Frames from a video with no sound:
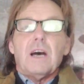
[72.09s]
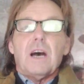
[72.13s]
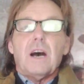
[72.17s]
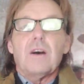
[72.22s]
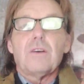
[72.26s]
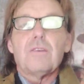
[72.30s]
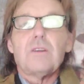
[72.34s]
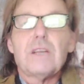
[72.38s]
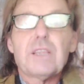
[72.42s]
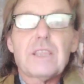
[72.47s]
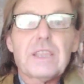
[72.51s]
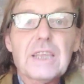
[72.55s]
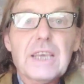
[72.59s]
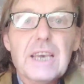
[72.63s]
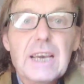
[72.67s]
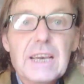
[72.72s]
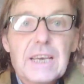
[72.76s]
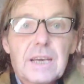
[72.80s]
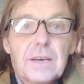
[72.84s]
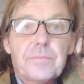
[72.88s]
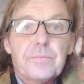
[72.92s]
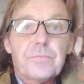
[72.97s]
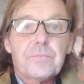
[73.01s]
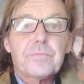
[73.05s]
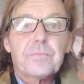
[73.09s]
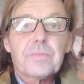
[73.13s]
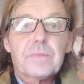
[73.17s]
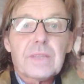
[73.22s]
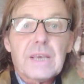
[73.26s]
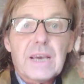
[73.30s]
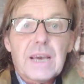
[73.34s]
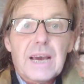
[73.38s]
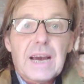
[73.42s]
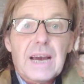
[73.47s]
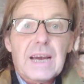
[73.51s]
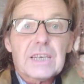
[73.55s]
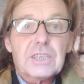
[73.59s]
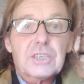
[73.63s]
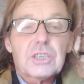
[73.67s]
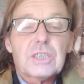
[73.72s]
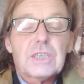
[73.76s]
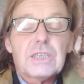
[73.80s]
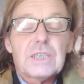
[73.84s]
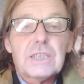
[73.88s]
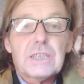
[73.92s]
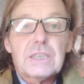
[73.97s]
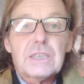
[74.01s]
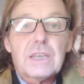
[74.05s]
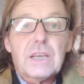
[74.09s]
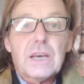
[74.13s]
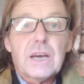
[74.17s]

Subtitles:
only thing that actually